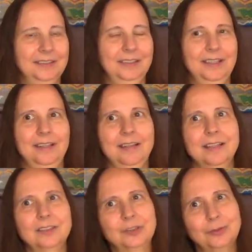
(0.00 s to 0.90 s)
And
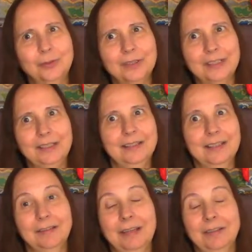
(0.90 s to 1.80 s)
that story
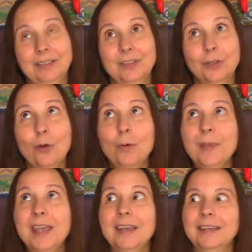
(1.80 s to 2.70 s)
that was so
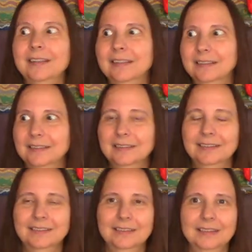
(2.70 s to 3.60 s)
big
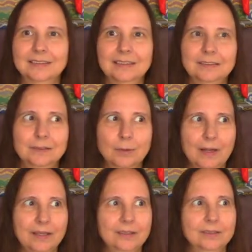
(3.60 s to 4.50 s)
gets a little
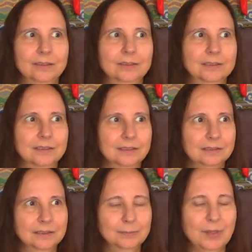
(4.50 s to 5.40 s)
quieter, it's a
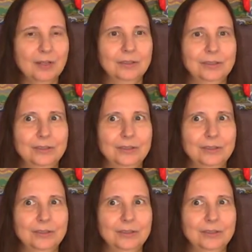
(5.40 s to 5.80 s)
little smaller.